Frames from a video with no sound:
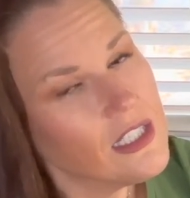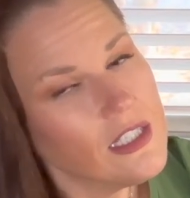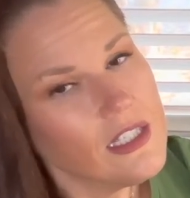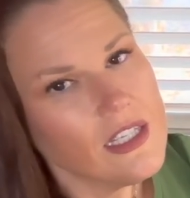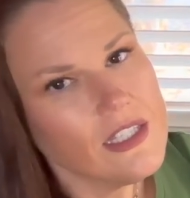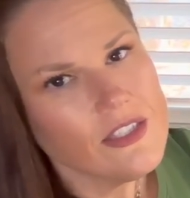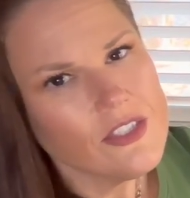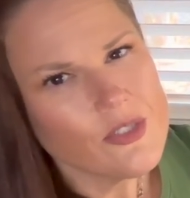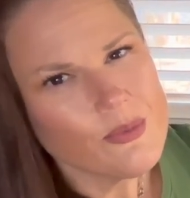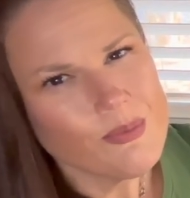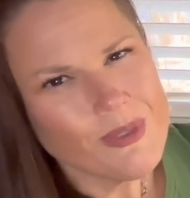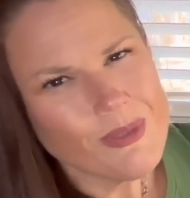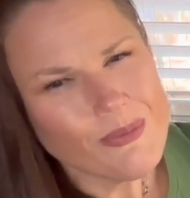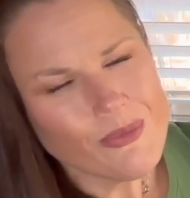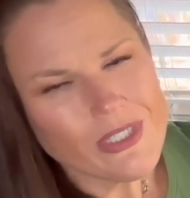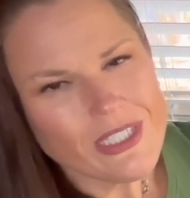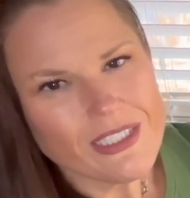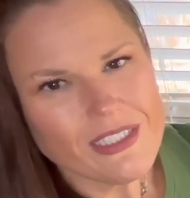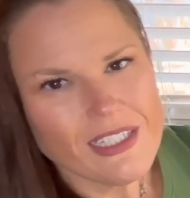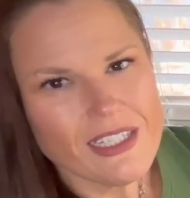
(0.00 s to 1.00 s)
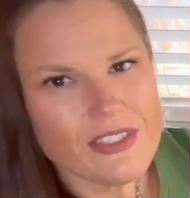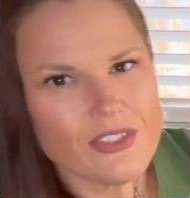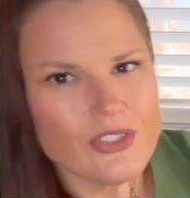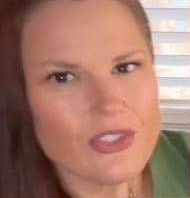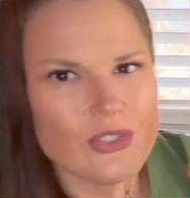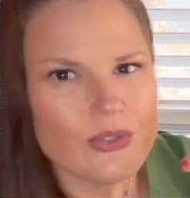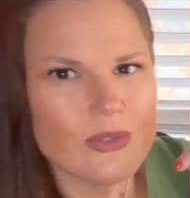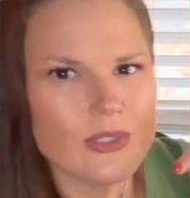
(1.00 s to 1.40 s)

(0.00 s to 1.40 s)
And there's memory attached to